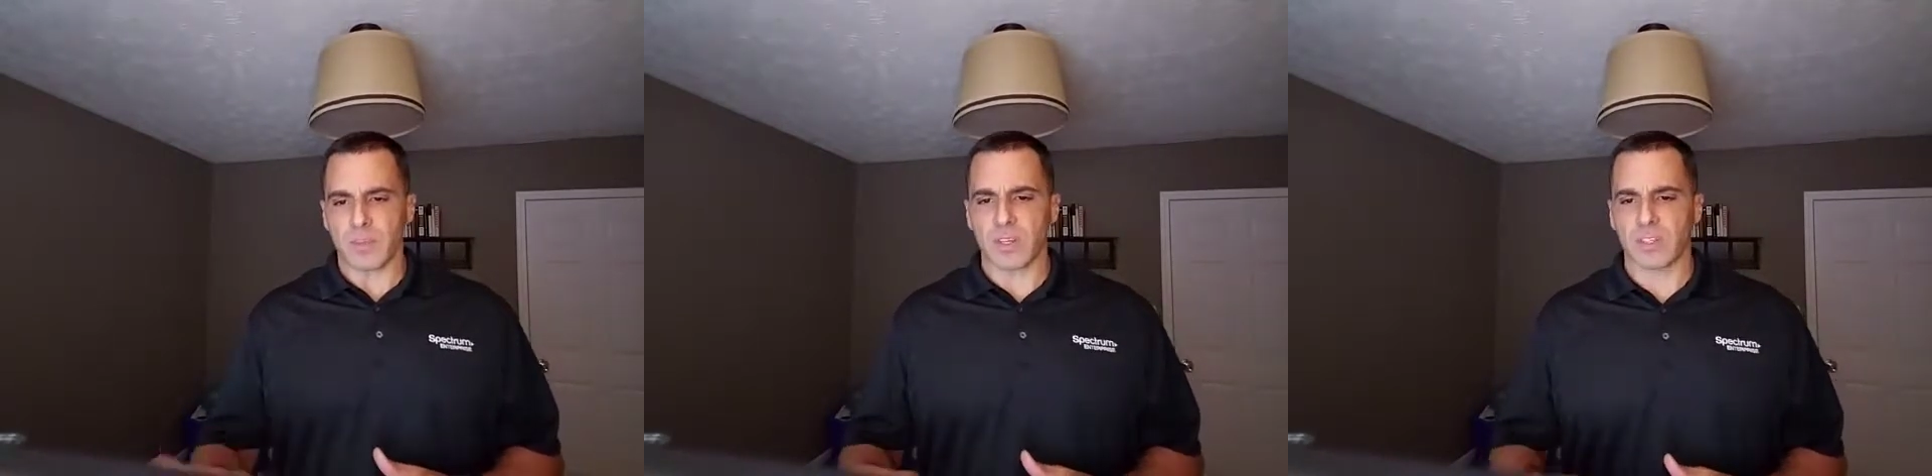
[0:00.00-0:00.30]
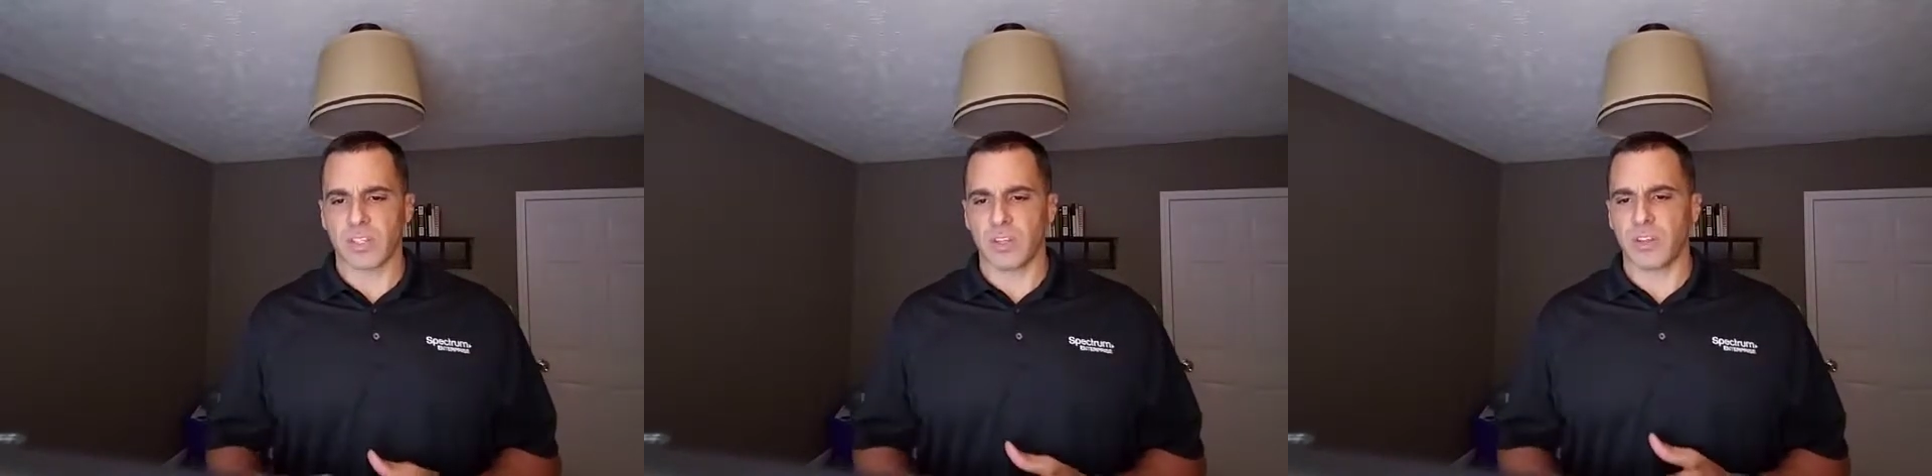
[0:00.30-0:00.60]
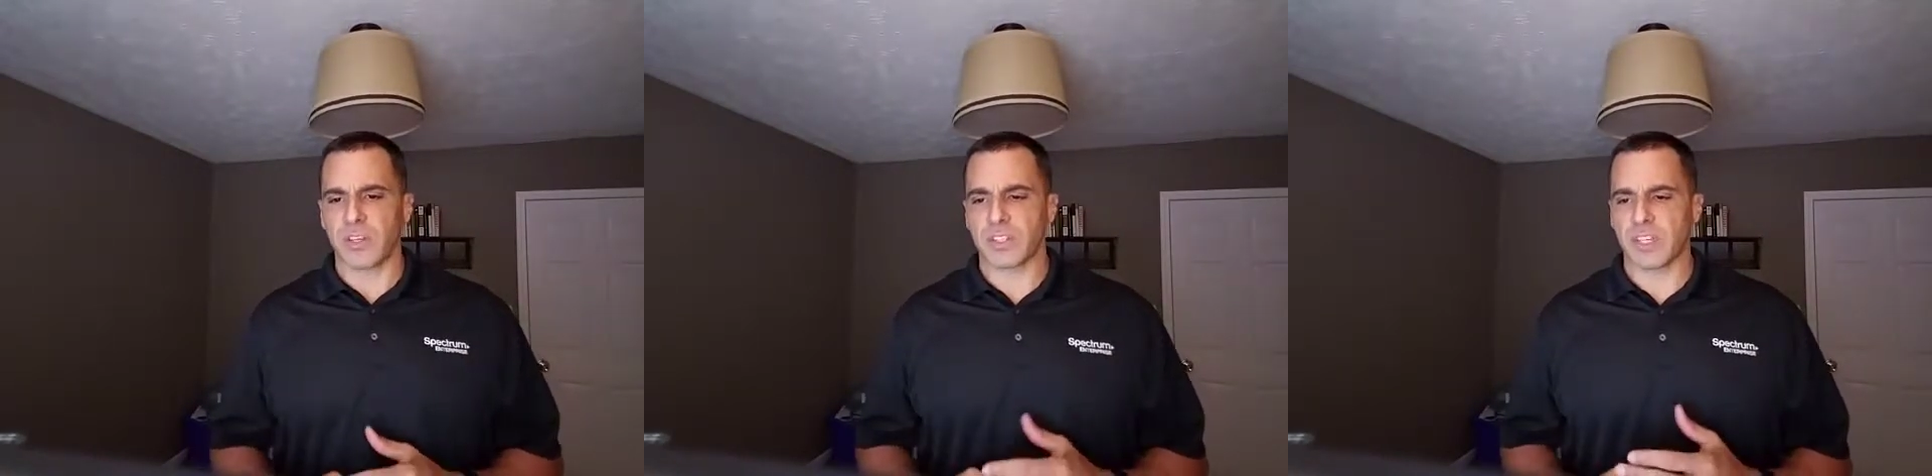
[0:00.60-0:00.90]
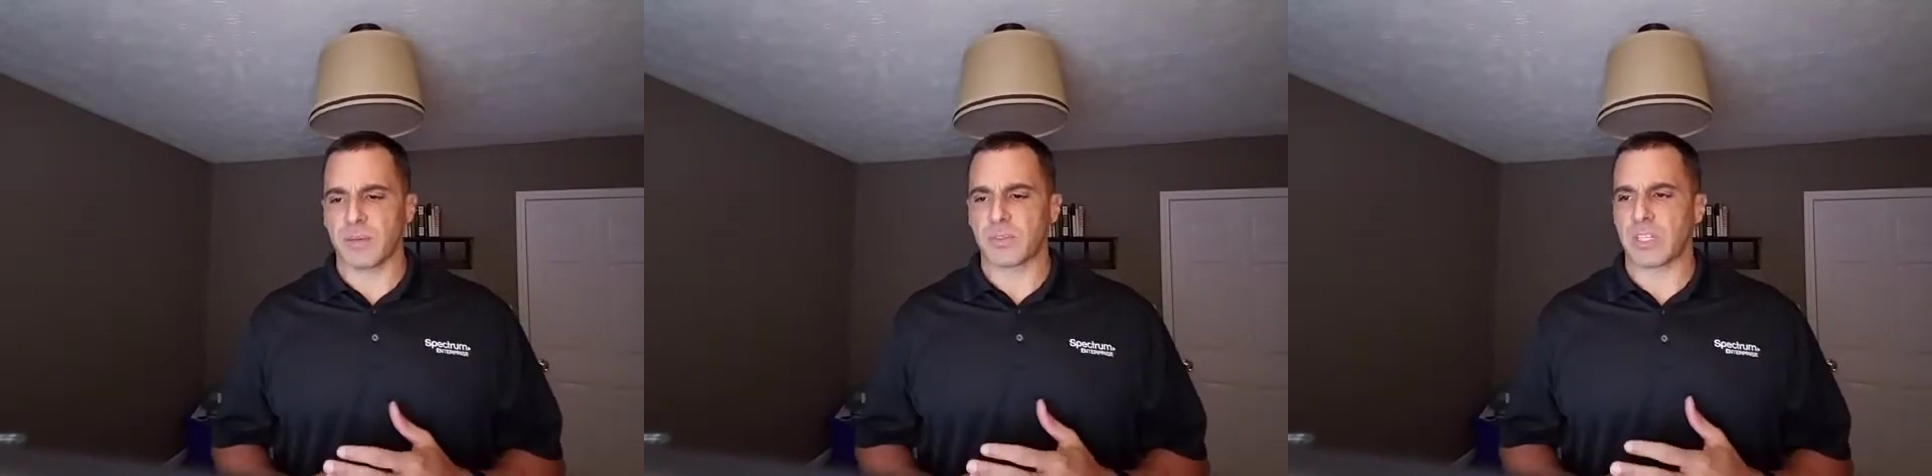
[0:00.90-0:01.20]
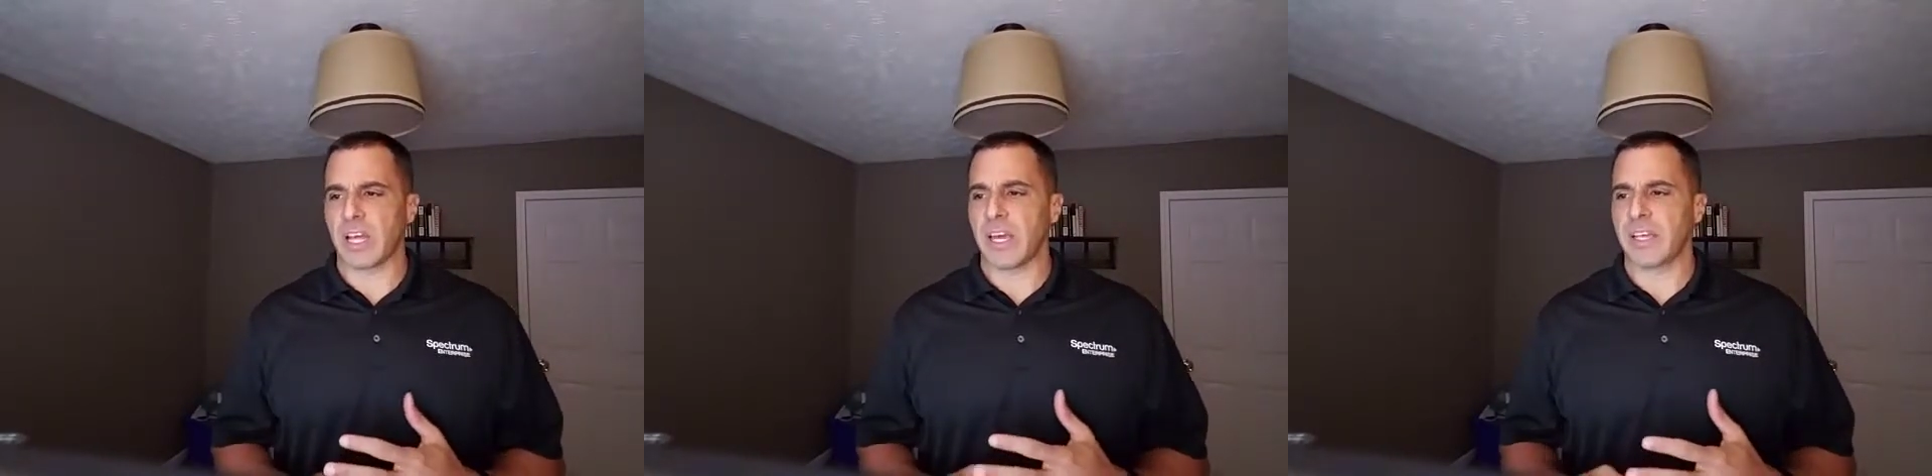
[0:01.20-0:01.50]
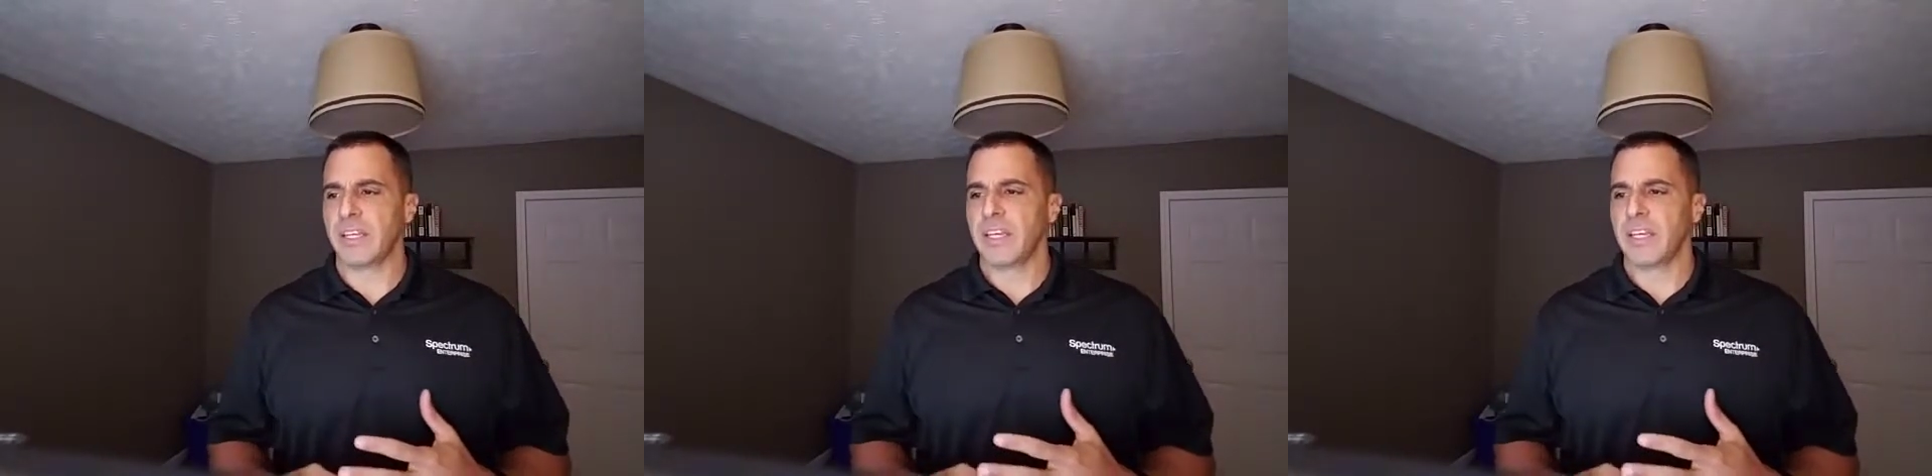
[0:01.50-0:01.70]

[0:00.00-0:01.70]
still on this same slide,